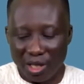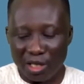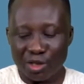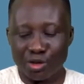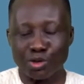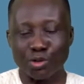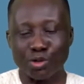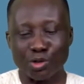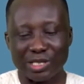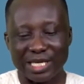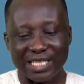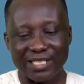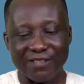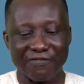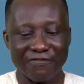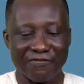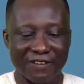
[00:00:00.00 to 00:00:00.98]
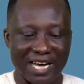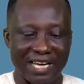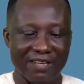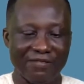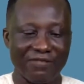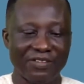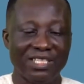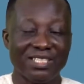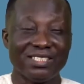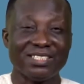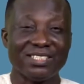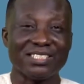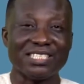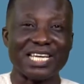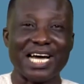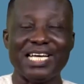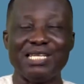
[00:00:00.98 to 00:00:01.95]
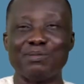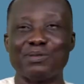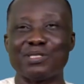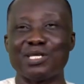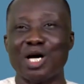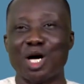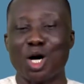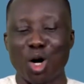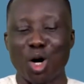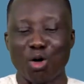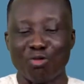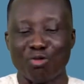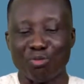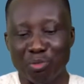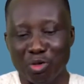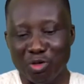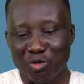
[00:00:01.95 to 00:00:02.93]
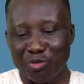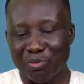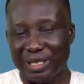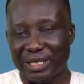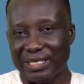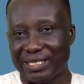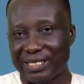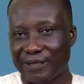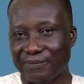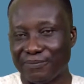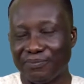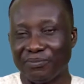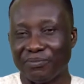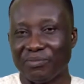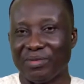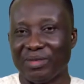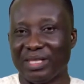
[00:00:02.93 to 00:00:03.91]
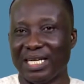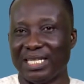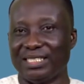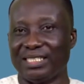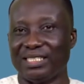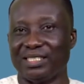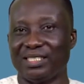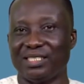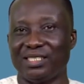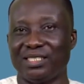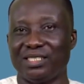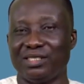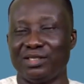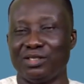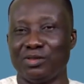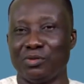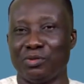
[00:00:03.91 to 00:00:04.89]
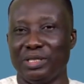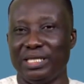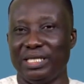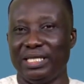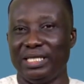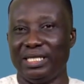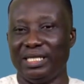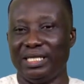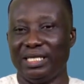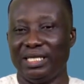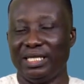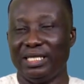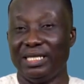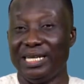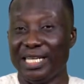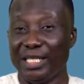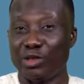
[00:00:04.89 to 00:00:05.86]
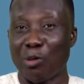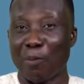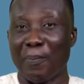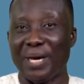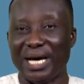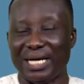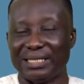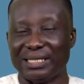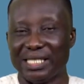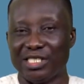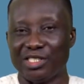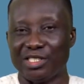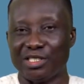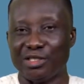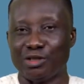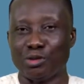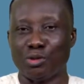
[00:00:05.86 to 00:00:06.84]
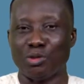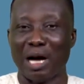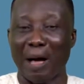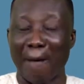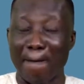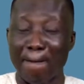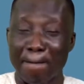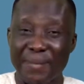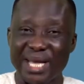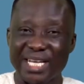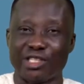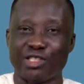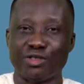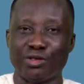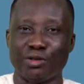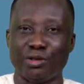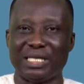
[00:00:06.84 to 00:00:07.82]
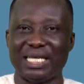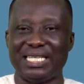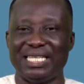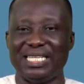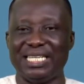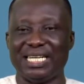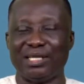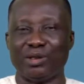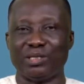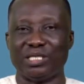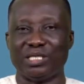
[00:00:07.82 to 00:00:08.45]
So those are the 5 types of movements that we need to pay attention to and make sure that they are not